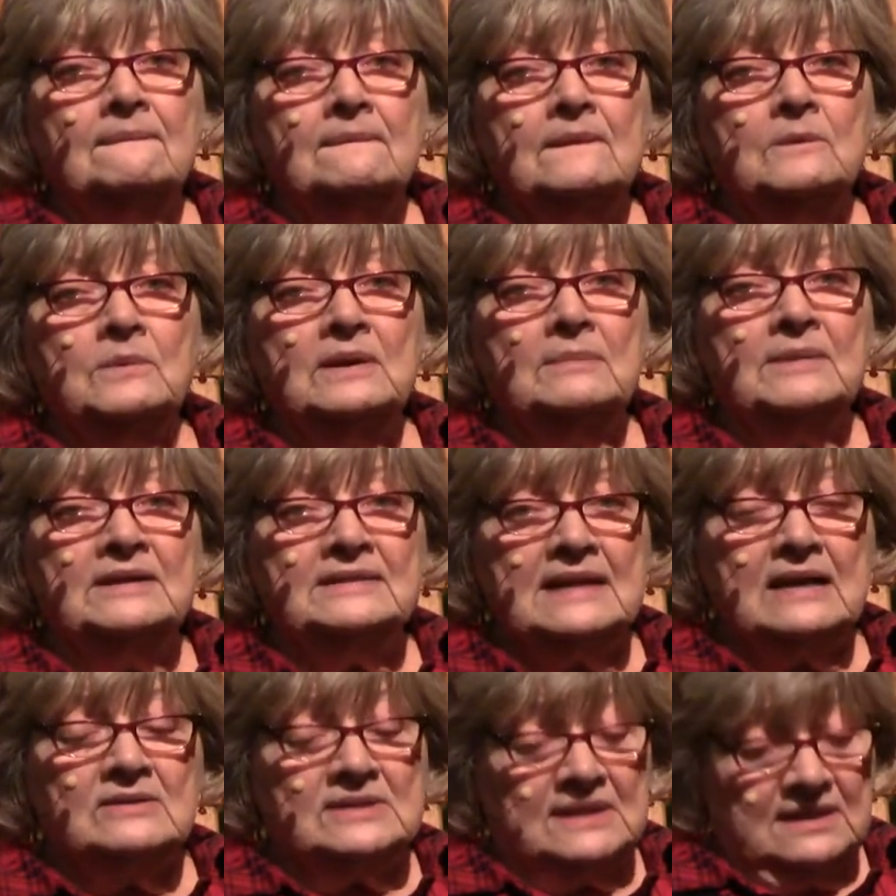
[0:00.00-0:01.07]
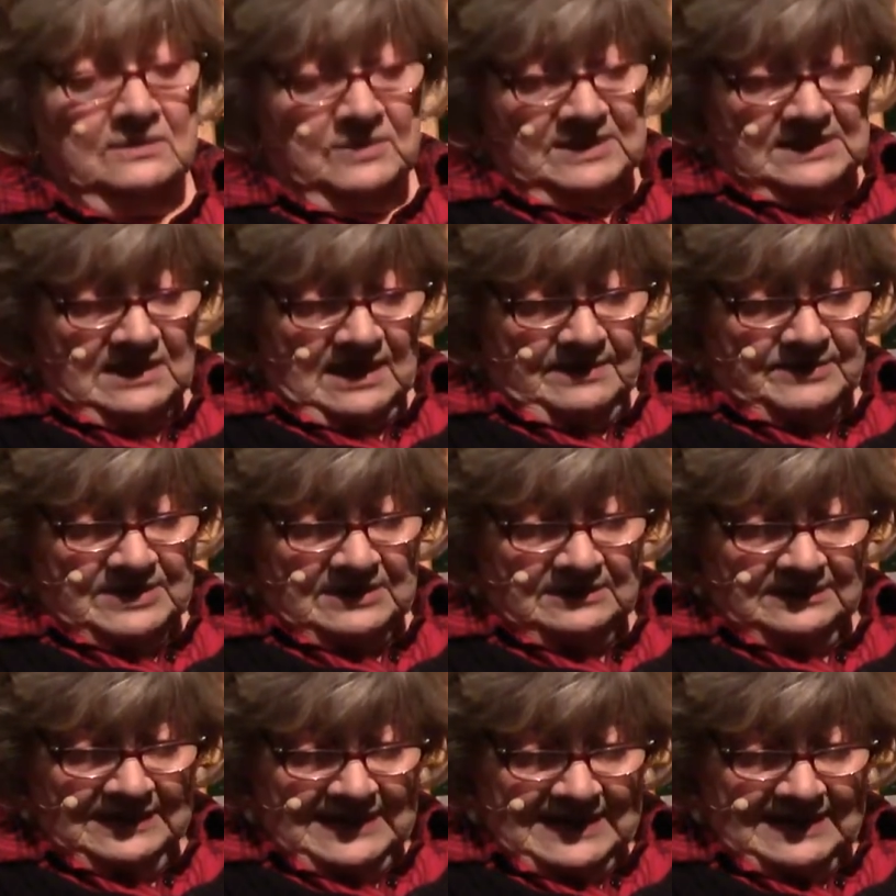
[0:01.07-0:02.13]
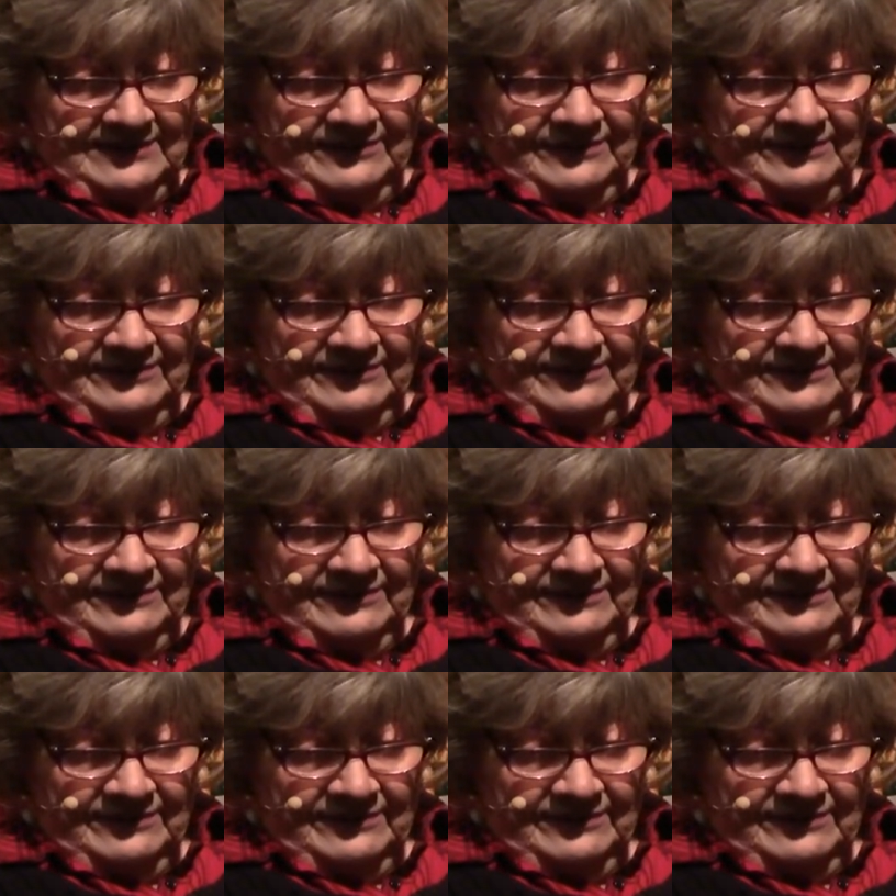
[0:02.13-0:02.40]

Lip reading: The widow McDowell said it was time to leave.